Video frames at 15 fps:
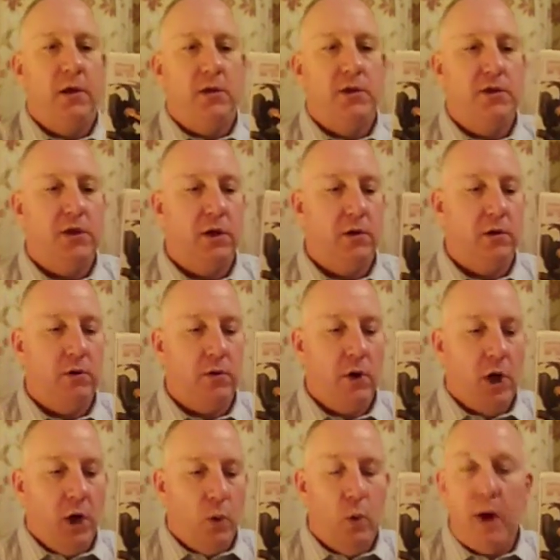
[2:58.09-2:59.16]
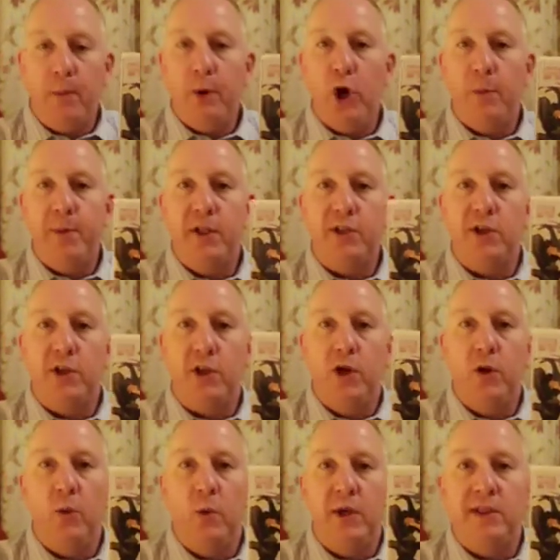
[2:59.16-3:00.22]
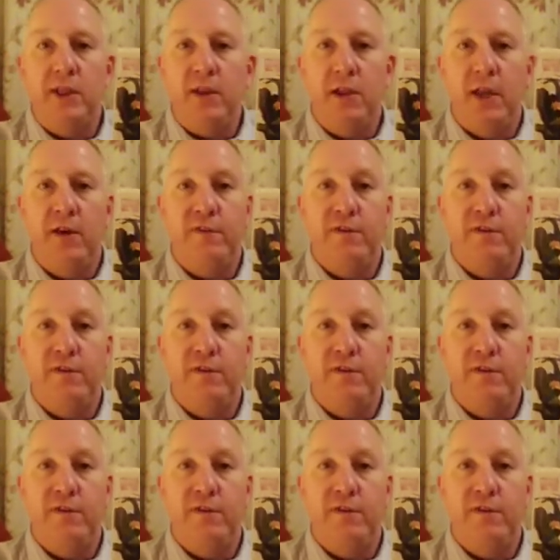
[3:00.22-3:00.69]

So what I'm hoping to do is in the near